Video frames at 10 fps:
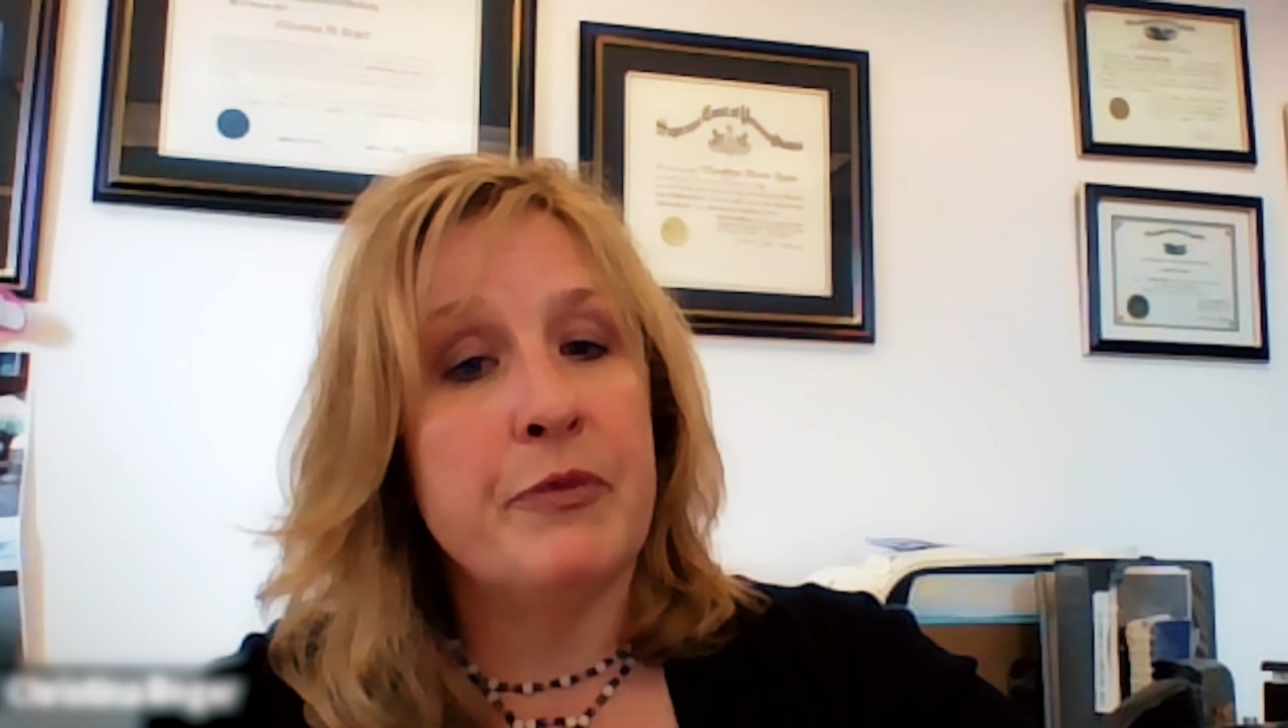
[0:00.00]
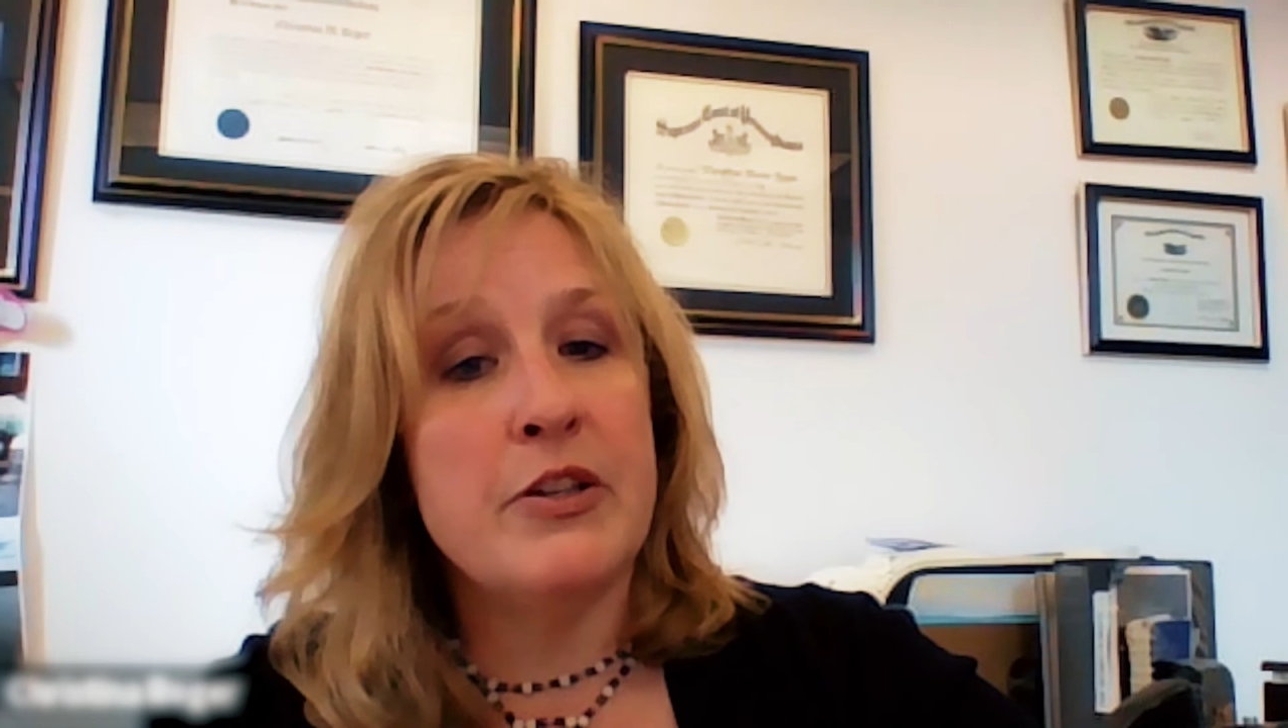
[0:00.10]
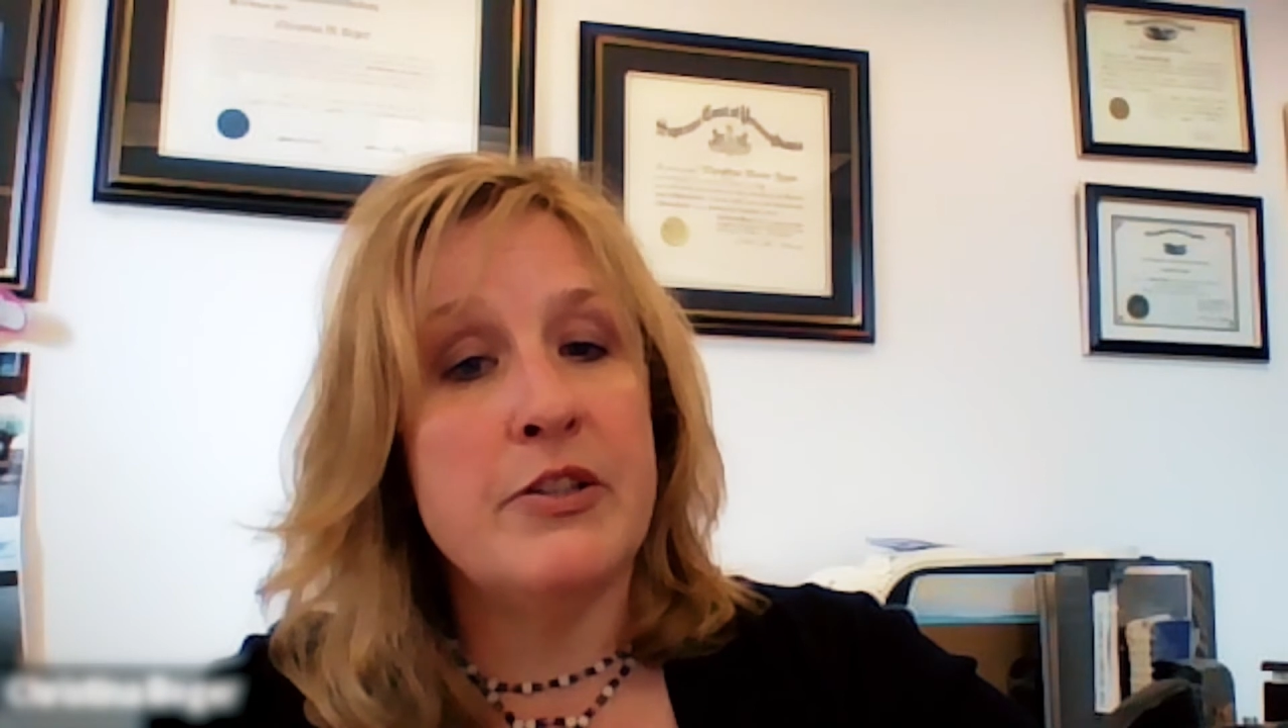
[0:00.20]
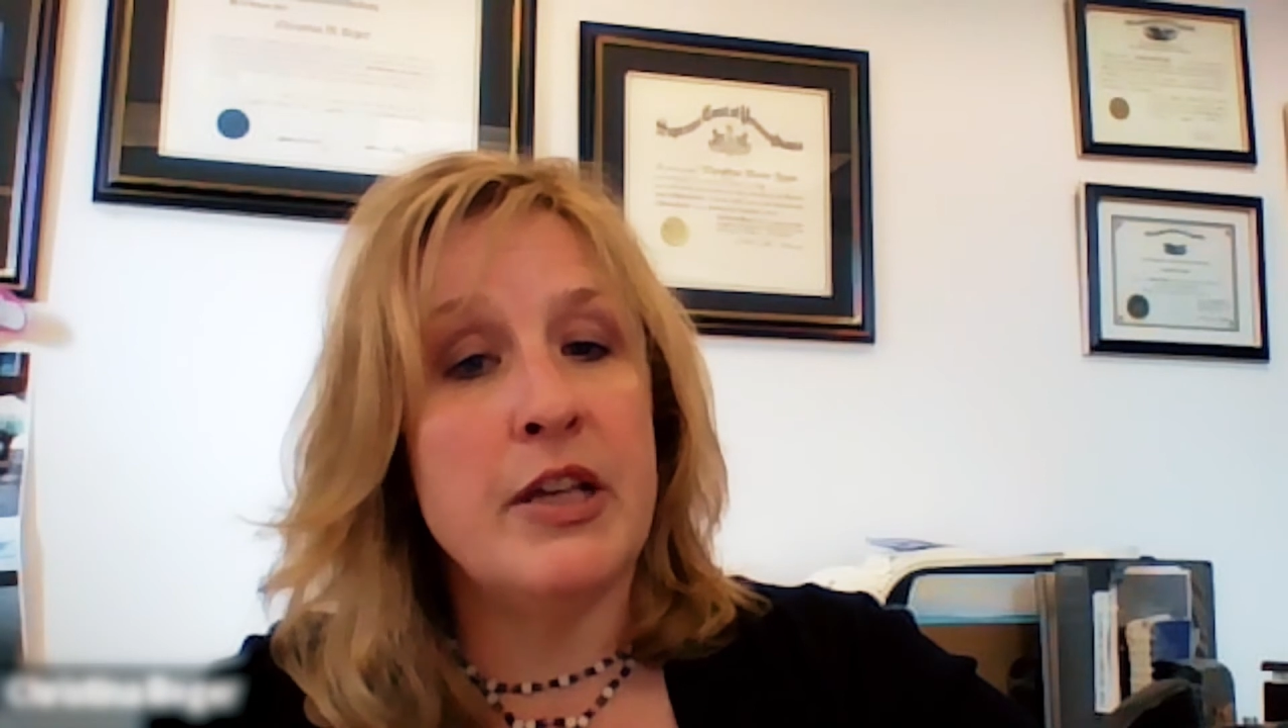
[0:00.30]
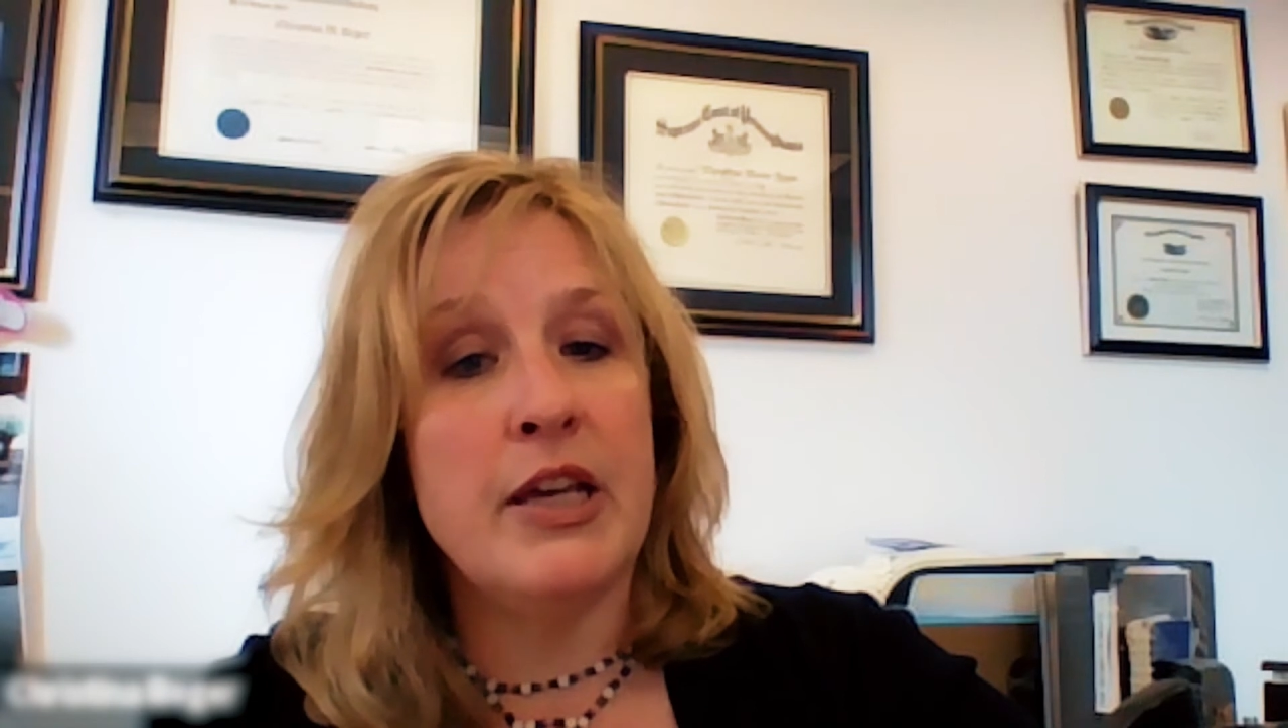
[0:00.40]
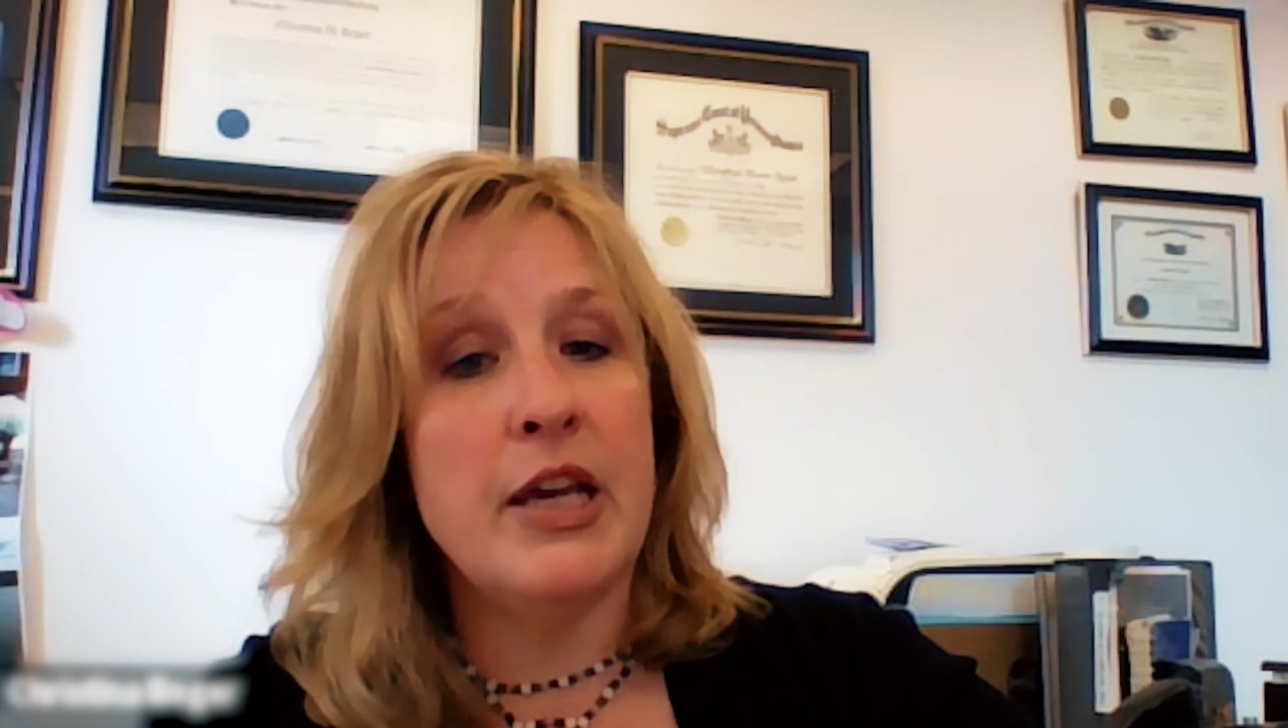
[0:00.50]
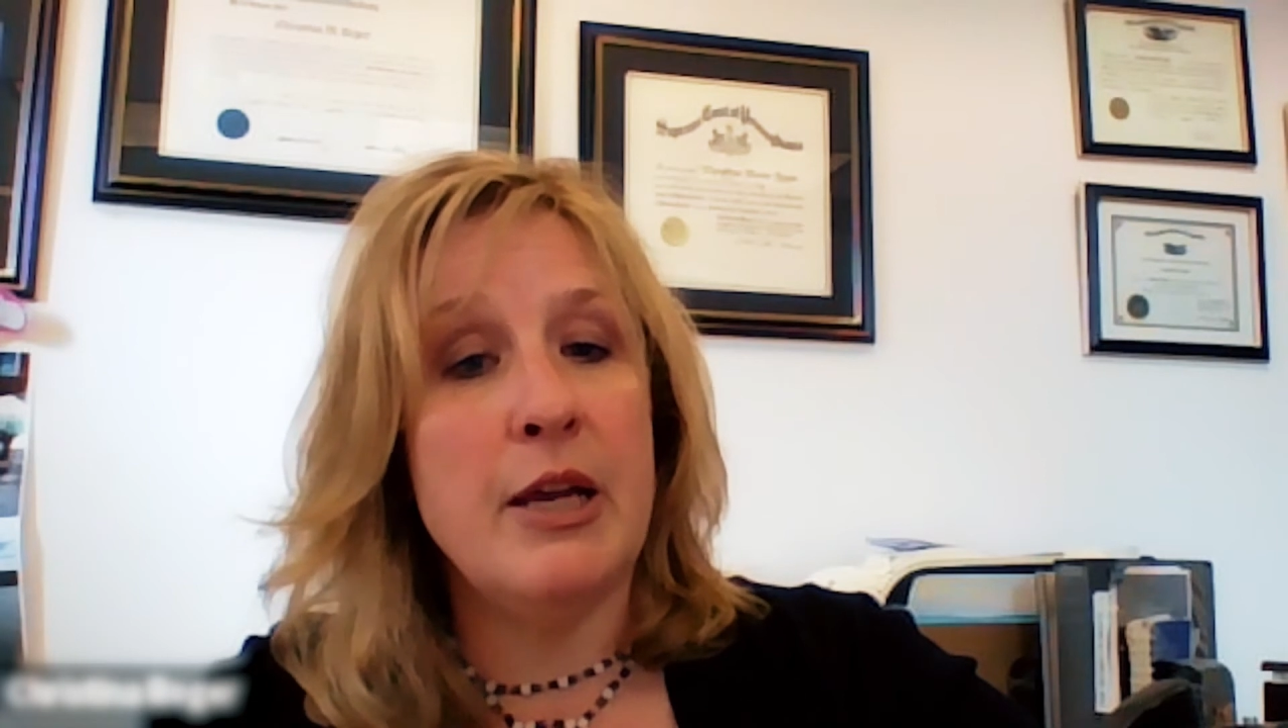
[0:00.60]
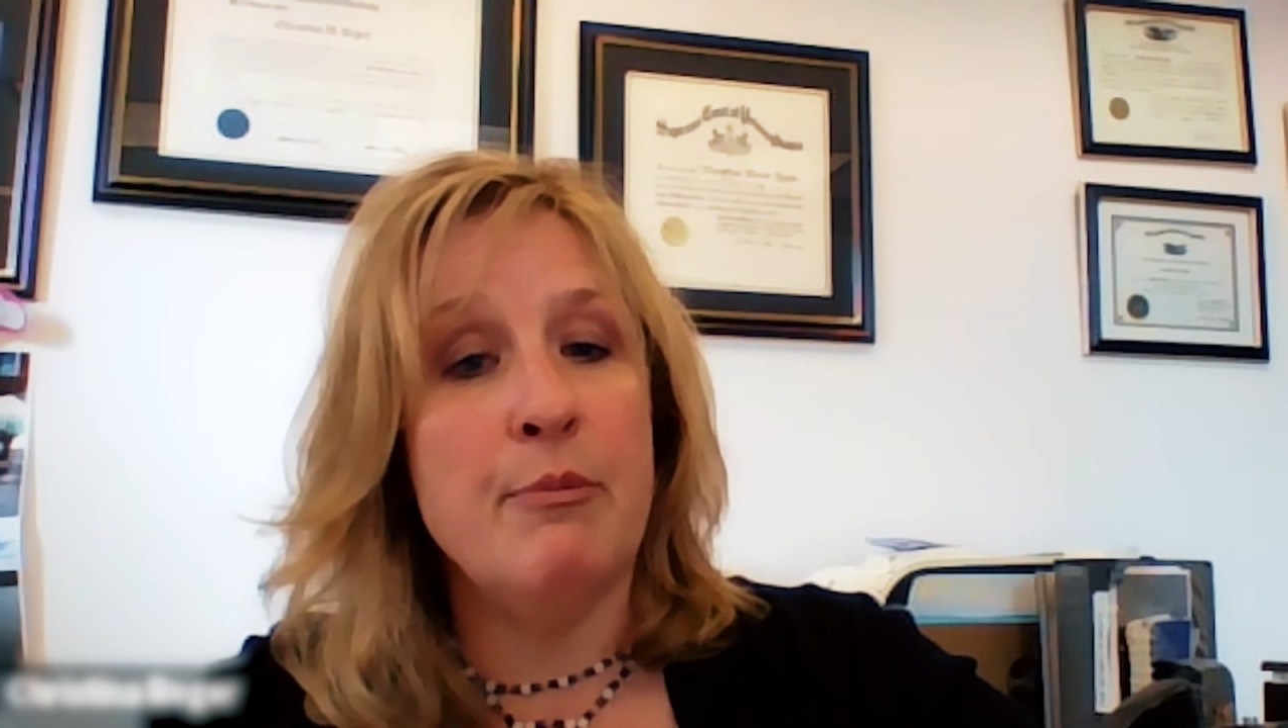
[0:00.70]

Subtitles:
is the key.